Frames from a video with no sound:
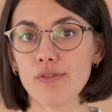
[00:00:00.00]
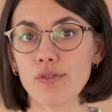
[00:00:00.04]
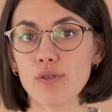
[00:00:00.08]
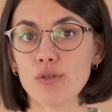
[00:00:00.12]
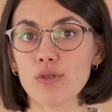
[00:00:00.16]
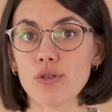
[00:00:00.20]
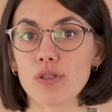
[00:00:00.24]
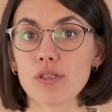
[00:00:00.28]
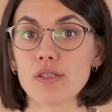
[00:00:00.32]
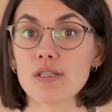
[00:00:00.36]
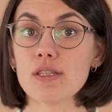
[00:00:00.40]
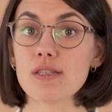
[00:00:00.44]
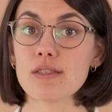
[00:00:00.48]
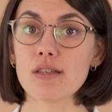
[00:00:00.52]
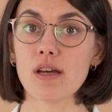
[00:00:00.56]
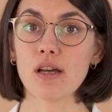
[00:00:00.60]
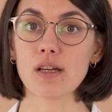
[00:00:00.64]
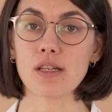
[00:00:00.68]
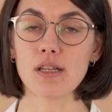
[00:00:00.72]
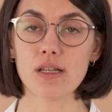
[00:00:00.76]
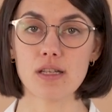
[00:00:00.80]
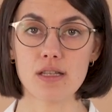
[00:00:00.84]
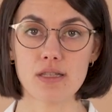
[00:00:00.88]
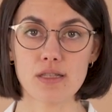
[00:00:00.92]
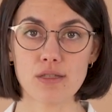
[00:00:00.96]
or
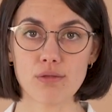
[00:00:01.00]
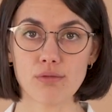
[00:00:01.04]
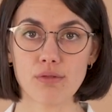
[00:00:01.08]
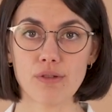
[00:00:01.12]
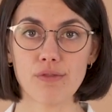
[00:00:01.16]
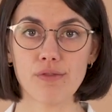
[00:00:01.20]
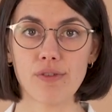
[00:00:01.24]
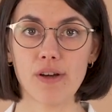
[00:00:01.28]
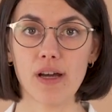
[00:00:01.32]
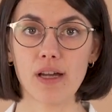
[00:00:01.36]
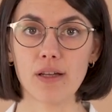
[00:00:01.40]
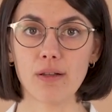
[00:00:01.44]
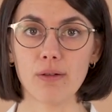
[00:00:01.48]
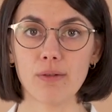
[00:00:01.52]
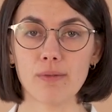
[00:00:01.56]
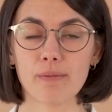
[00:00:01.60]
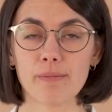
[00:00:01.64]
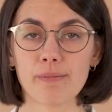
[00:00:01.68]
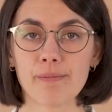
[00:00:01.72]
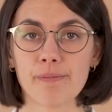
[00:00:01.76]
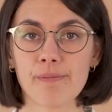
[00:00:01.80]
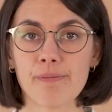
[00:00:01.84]
design history file.